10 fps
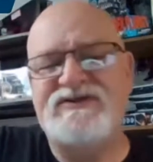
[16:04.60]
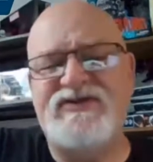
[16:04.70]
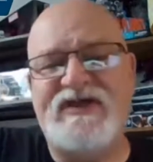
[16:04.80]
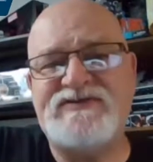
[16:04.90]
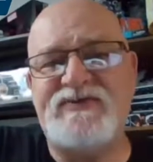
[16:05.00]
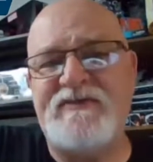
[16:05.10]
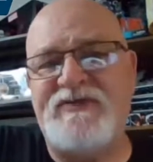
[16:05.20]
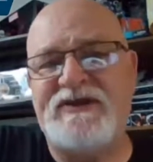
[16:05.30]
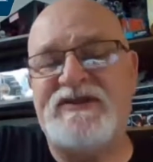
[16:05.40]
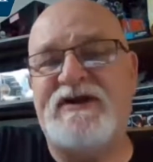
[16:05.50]
So that's what I
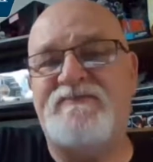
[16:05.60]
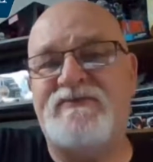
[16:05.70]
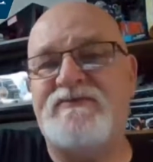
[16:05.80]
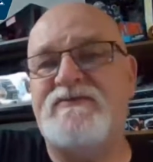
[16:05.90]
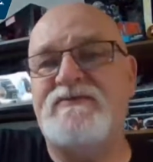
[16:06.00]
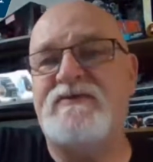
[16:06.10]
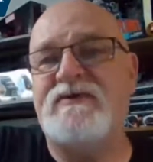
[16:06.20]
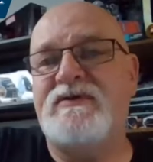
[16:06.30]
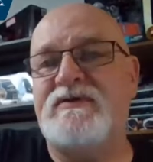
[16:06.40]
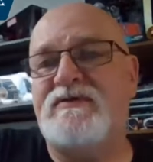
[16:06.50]
picked up.
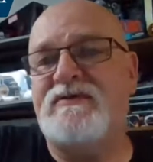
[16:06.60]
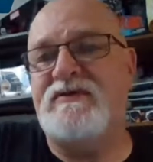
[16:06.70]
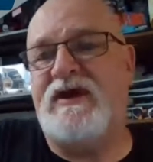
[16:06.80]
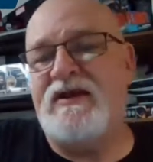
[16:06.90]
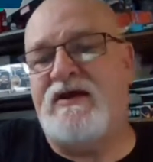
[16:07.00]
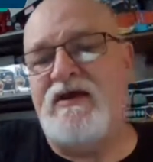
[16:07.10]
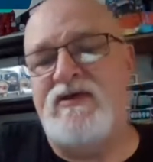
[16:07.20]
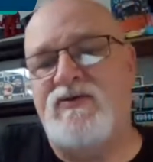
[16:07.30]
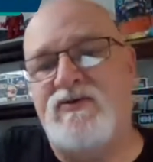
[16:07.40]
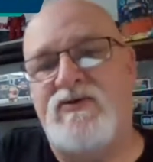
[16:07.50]
Not a
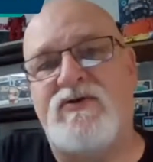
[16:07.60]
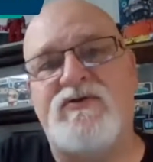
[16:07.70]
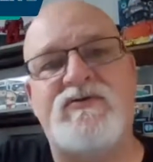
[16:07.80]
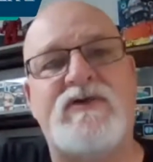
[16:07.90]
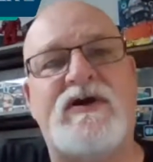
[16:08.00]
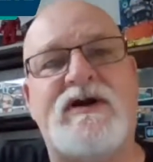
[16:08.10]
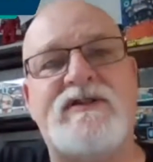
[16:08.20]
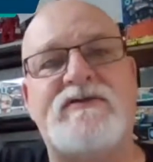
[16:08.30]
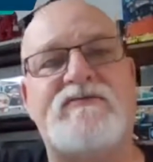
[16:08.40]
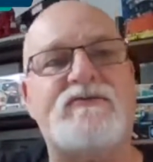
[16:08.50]
whole
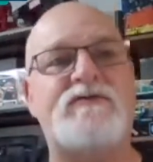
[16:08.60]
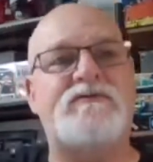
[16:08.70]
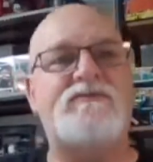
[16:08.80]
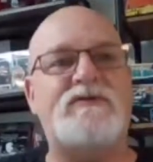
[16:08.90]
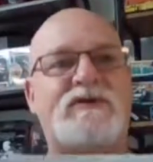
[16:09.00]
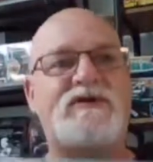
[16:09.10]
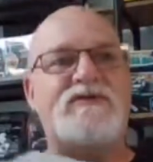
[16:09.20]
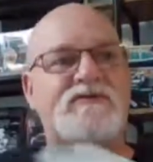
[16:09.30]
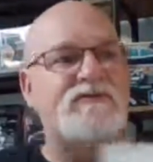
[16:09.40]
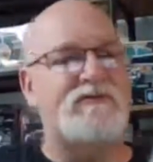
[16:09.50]
lot. Oh, what did I
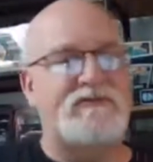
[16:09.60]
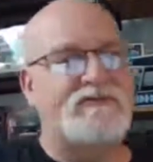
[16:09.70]
do?